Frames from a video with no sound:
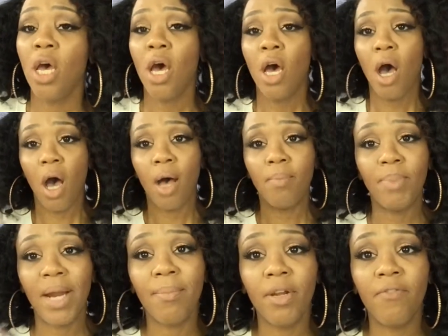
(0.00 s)
But
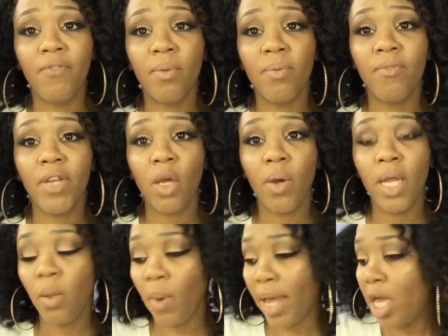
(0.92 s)
I'm going to film the video
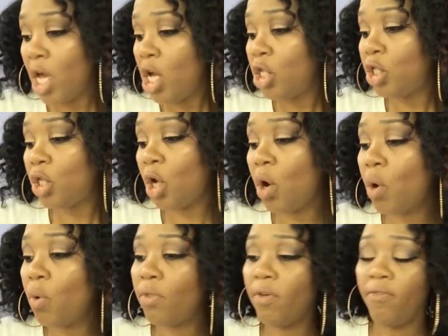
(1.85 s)
anyway.
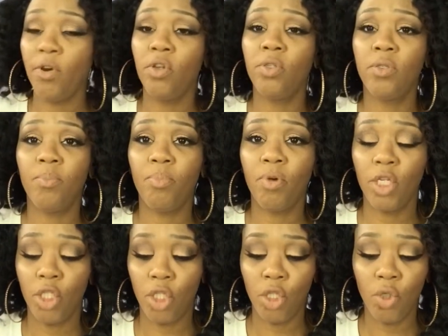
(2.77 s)
So the first
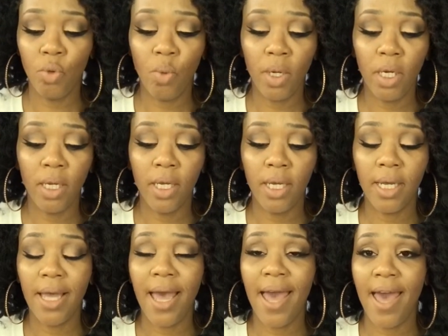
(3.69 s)
brush you want to
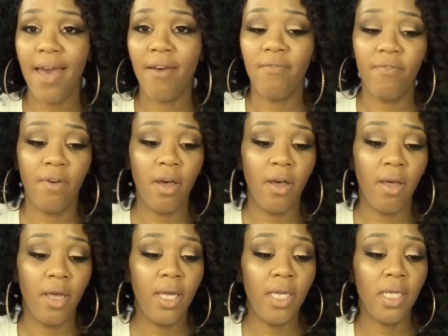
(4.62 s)
have
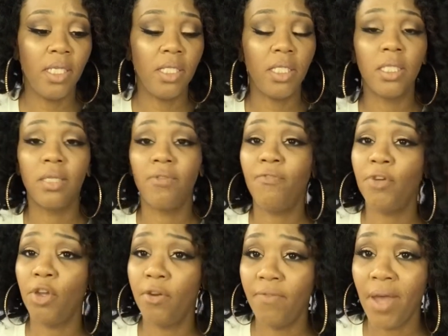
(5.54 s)
is for
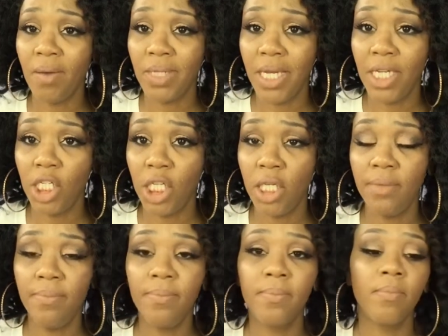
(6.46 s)
your
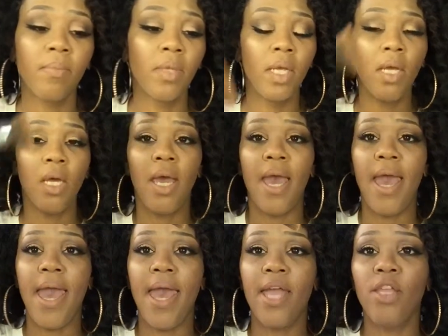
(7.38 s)
foundation,
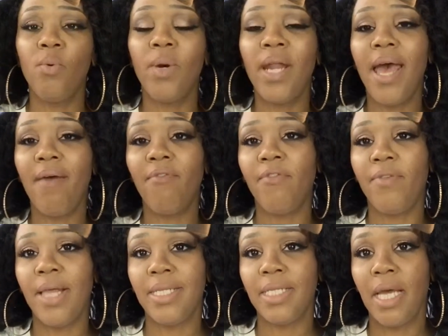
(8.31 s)
and you want to have a
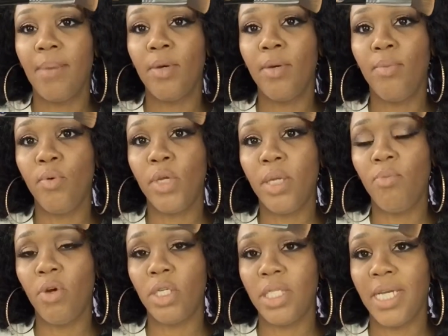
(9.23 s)
flat top kabuki
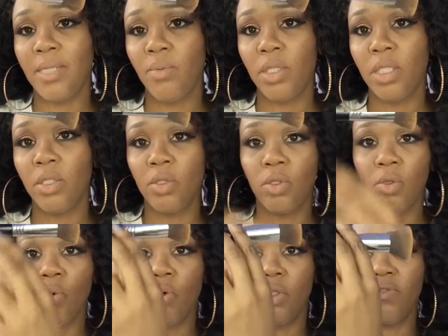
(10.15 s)
brush. That's what this is
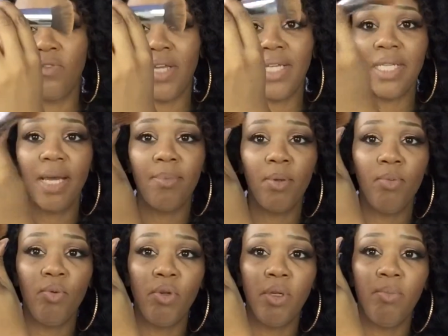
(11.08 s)
called, the flat top
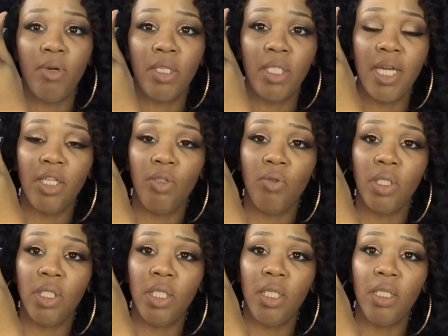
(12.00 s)
kabuki brush. As you
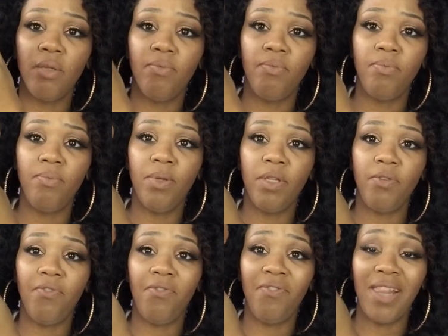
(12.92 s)
can see,
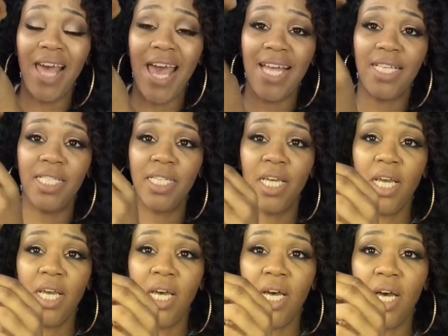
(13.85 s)
it's flat,
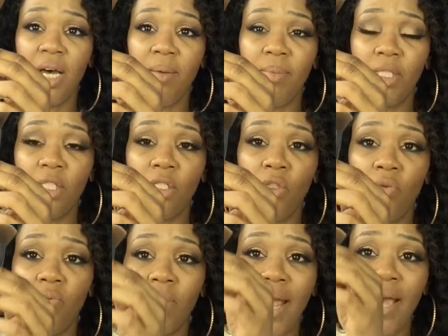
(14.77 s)
it's a
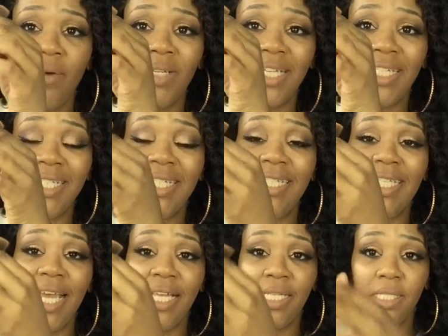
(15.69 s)
little round, it's
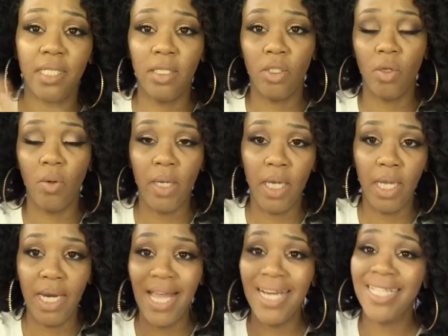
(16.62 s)
dense,
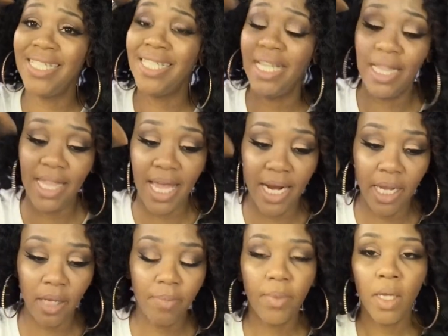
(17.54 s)
and it's
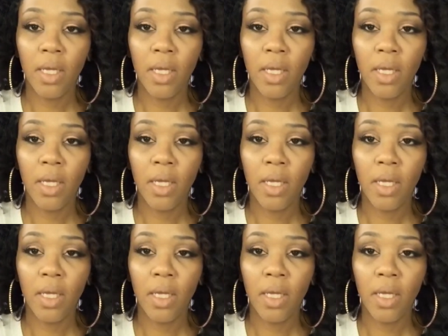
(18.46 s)
synthetic.